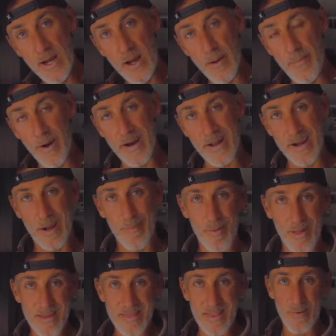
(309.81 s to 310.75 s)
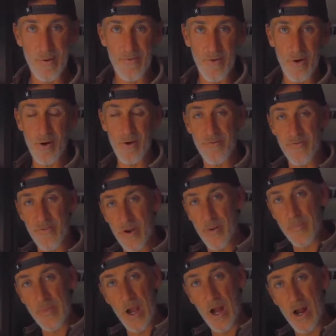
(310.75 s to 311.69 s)
but a complaint that we've heard
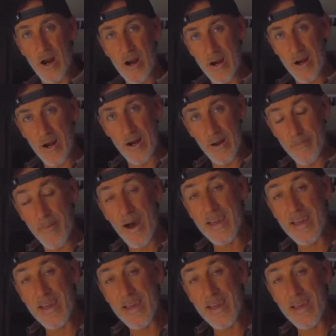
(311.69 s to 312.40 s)
from our my